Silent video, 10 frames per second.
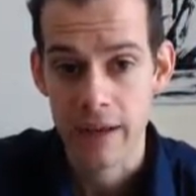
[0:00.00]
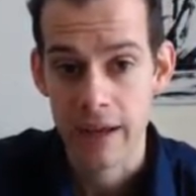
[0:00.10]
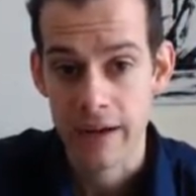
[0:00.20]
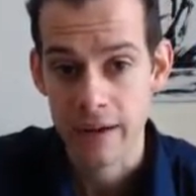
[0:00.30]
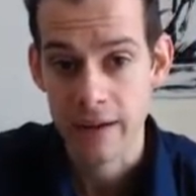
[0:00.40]

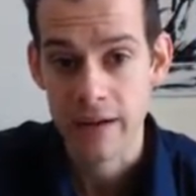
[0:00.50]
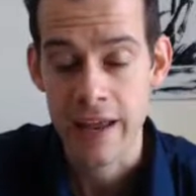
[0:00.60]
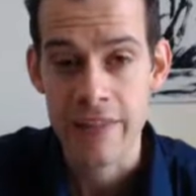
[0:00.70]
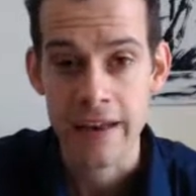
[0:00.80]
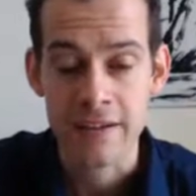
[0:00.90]
And
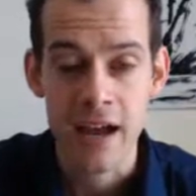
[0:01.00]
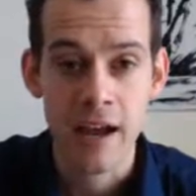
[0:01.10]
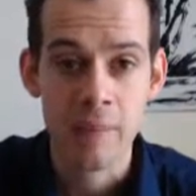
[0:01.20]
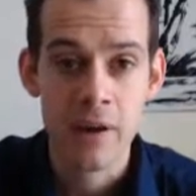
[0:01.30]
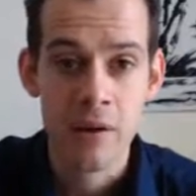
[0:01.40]
in that
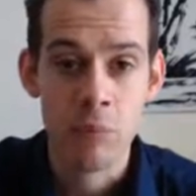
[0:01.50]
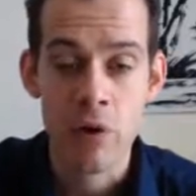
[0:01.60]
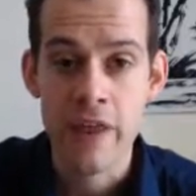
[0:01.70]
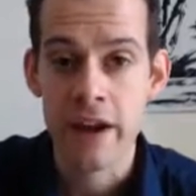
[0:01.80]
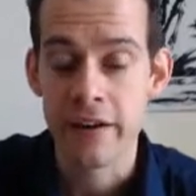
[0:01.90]
time,
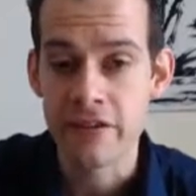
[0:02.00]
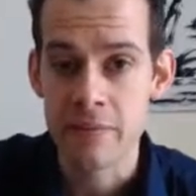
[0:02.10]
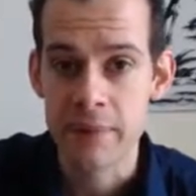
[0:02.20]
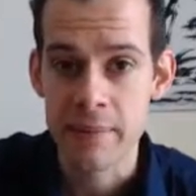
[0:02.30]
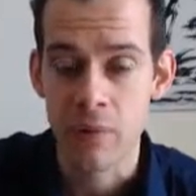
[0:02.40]
more than a
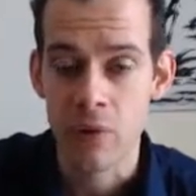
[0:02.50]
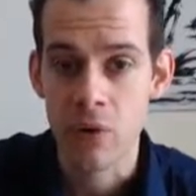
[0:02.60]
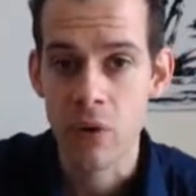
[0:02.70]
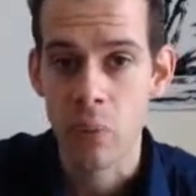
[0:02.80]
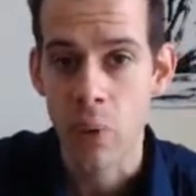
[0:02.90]
dozen people
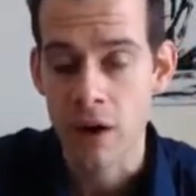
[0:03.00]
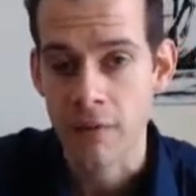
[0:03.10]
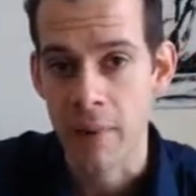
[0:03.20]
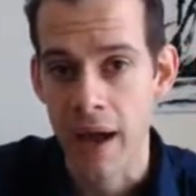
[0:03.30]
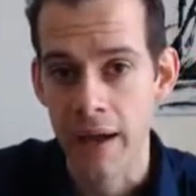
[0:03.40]

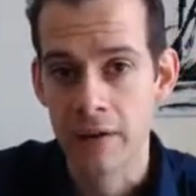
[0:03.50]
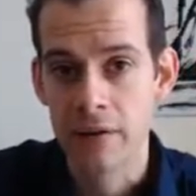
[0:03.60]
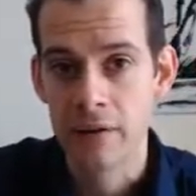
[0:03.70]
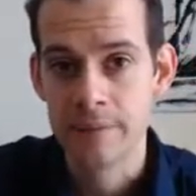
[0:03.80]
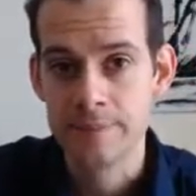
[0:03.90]
walked by.
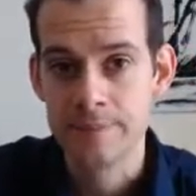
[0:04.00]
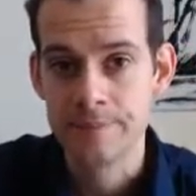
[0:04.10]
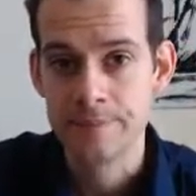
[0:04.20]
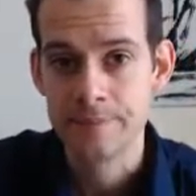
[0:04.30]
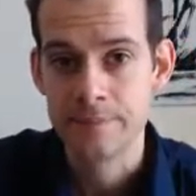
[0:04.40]

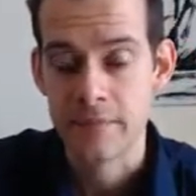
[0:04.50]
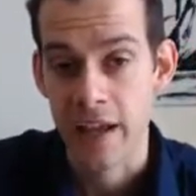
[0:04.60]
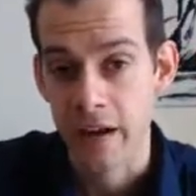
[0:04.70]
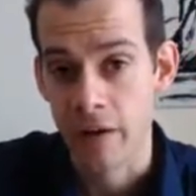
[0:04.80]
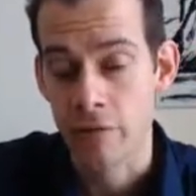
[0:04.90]

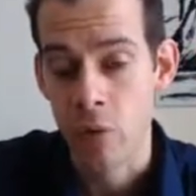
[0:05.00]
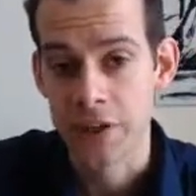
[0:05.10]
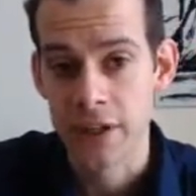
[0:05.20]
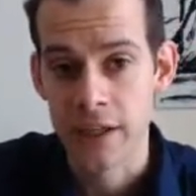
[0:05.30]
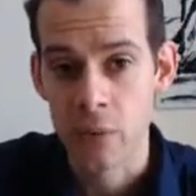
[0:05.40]
And
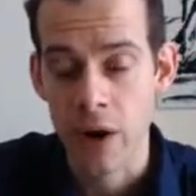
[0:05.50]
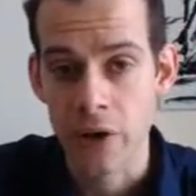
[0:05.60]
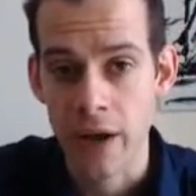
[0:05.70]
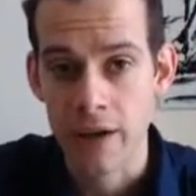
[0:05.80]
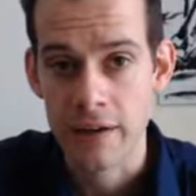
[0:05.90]
unfortunately, Wang
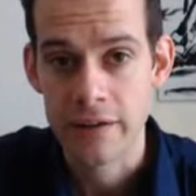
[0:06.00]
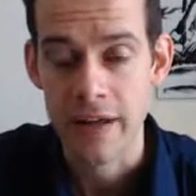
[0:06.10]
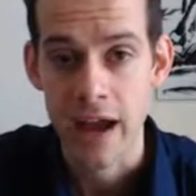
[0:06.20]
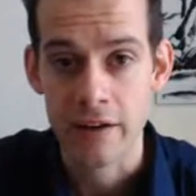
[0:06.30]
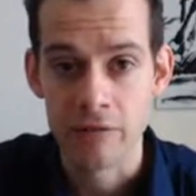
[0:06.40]
Yue
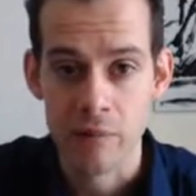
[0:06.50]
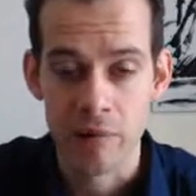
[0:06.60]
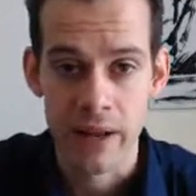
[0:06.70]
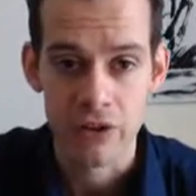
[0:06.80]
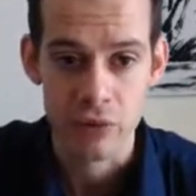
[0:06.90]
died from
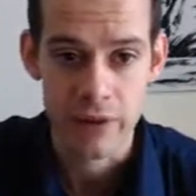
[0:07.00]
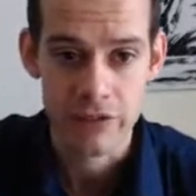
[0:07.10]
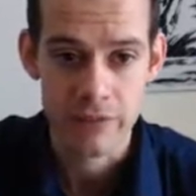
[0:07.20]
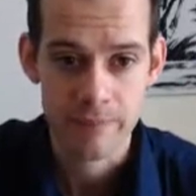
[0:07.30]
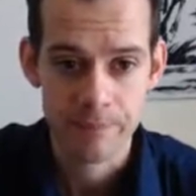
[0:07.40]
her
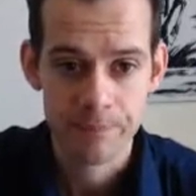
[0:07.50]
injuries.